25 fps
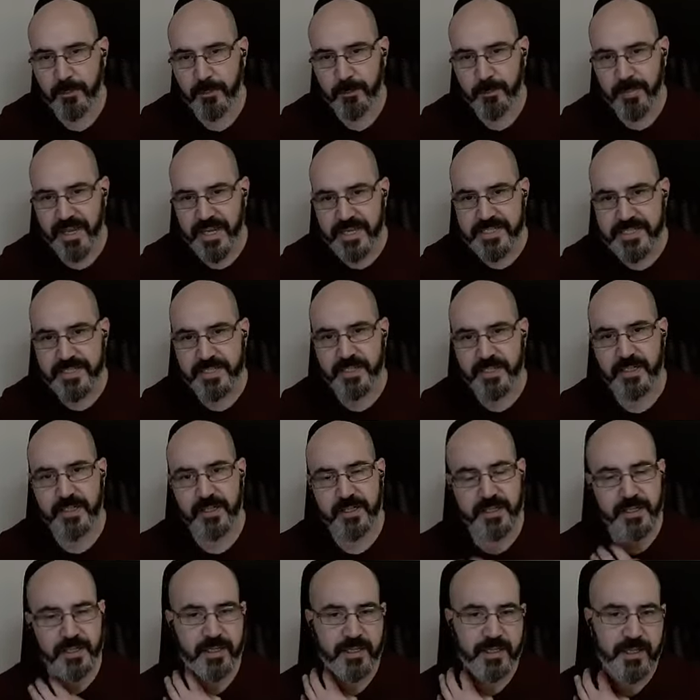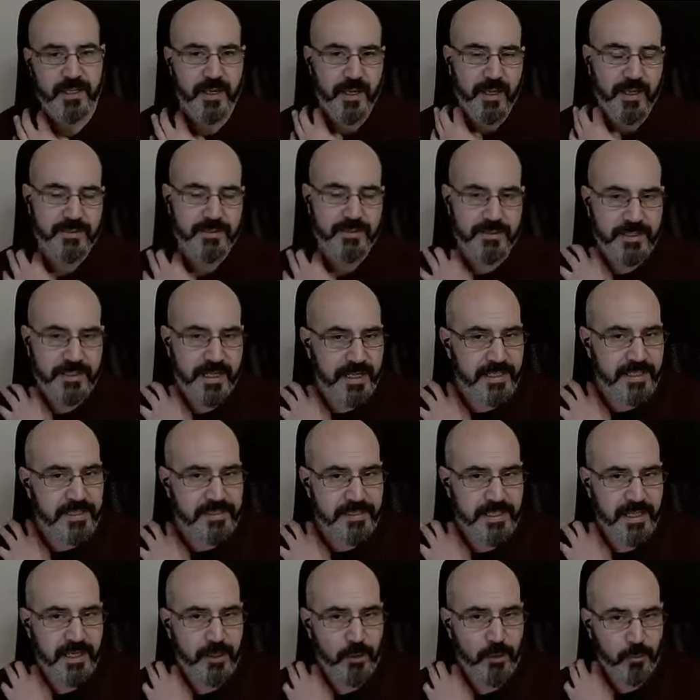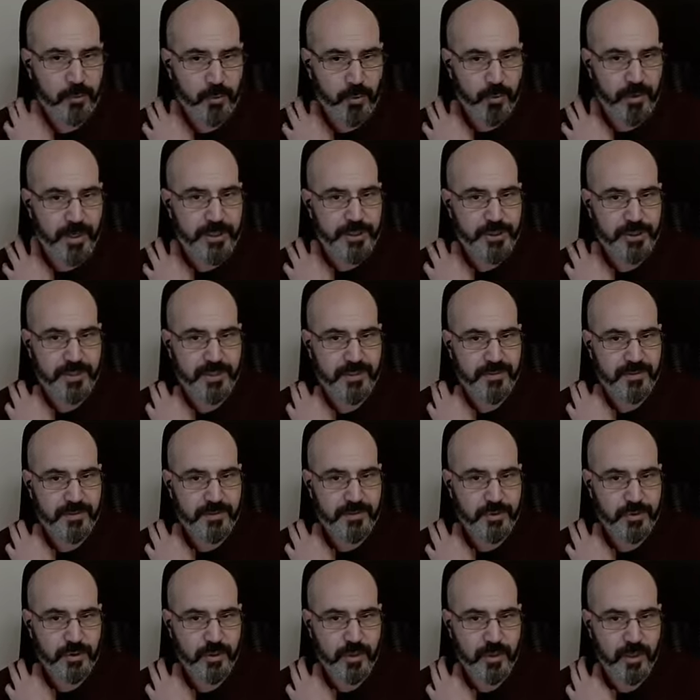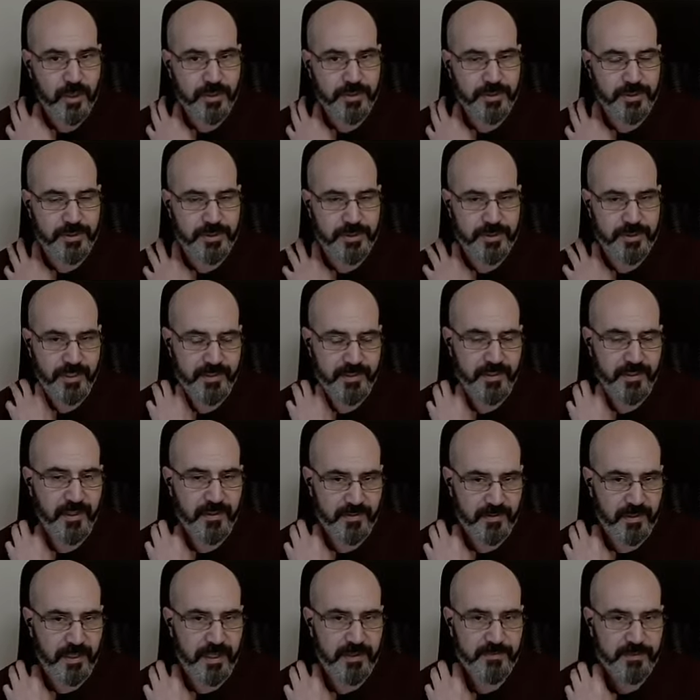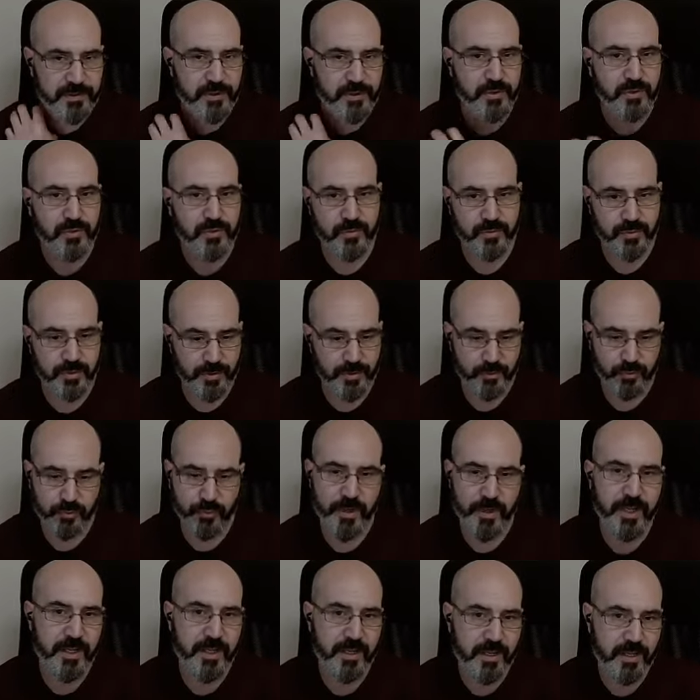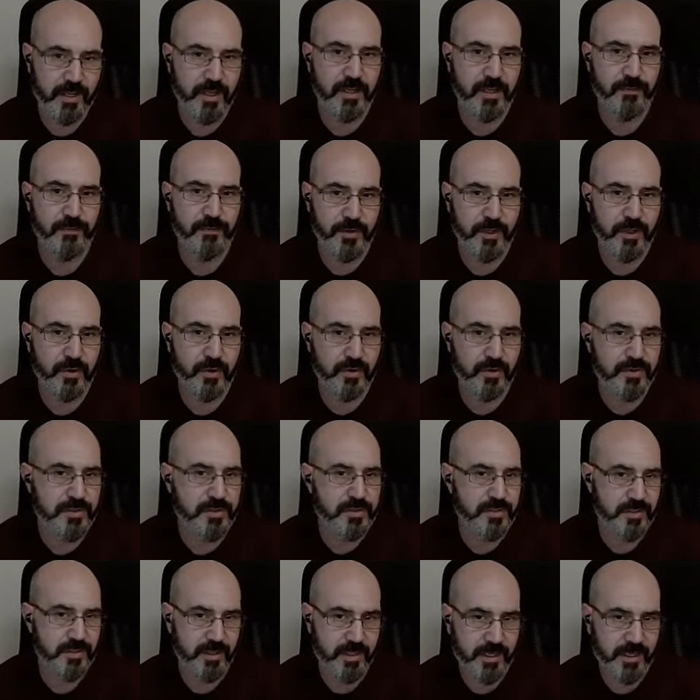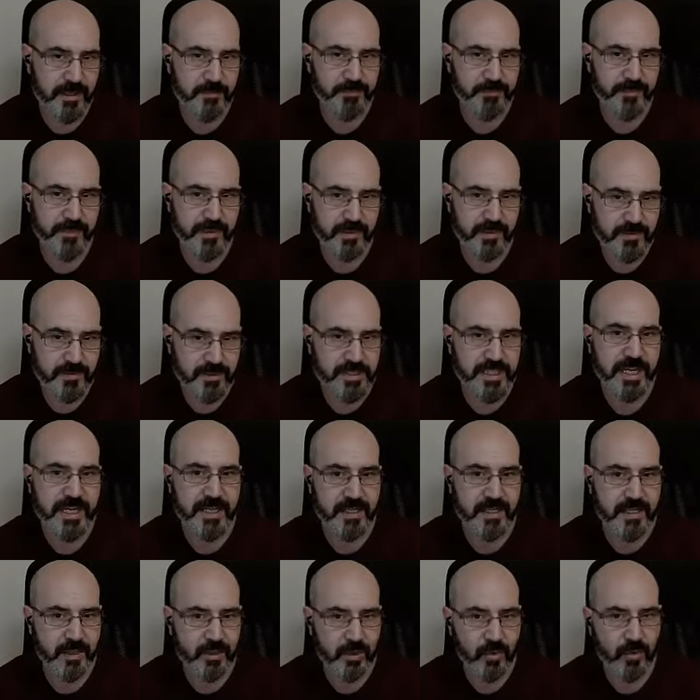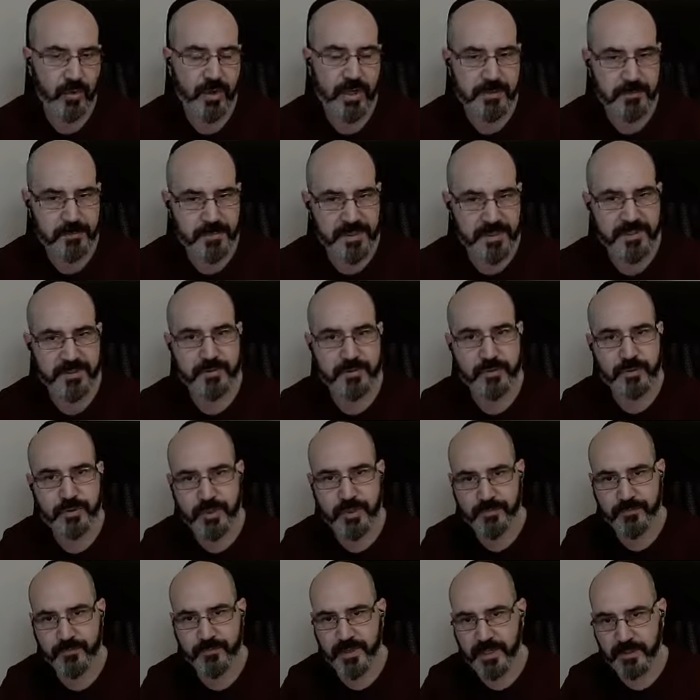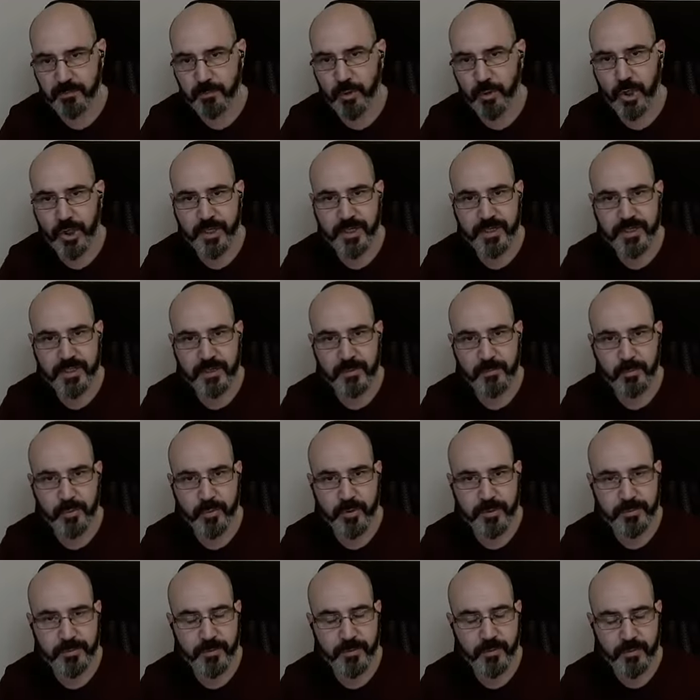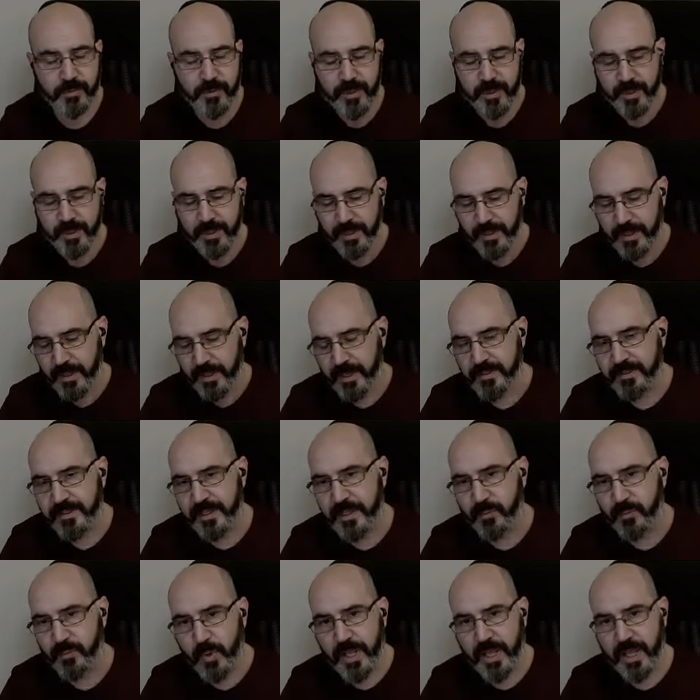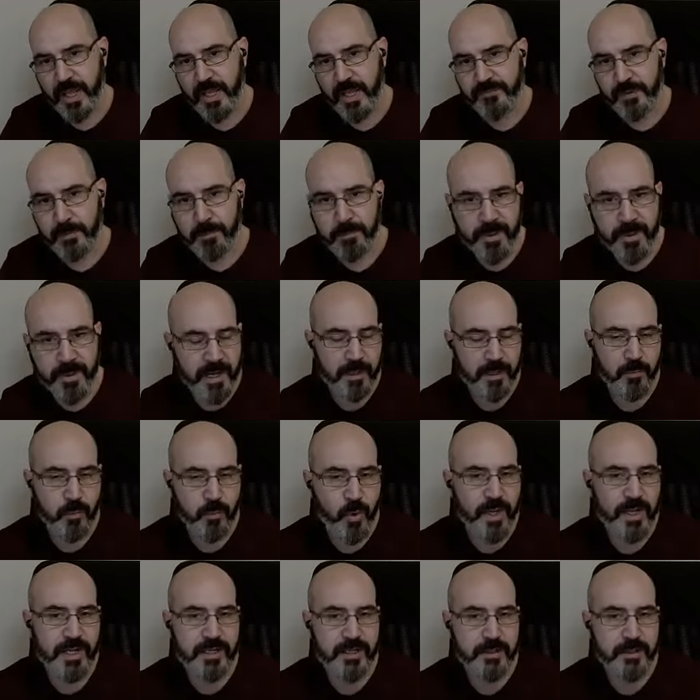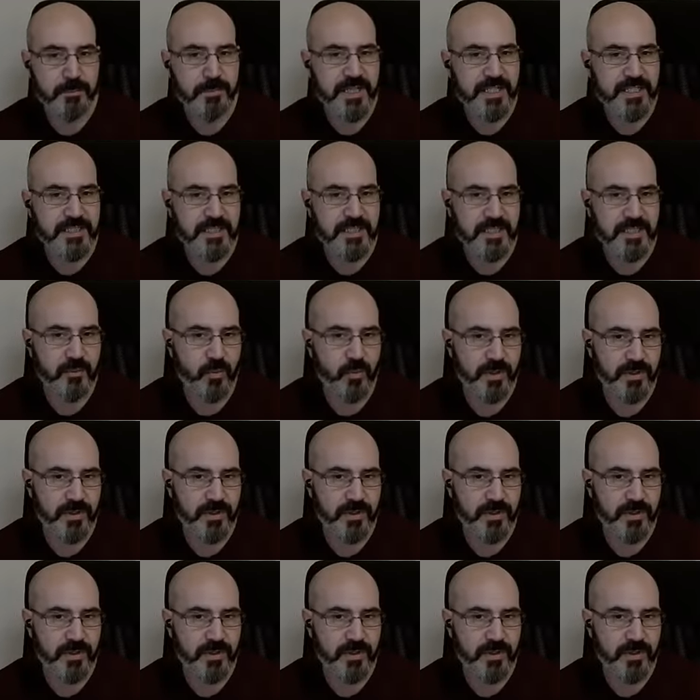basically the day-to-day operation is in charge, it's left to the three key figures, technical, administrative, and marketing people. And then we have a bi-weekly meeting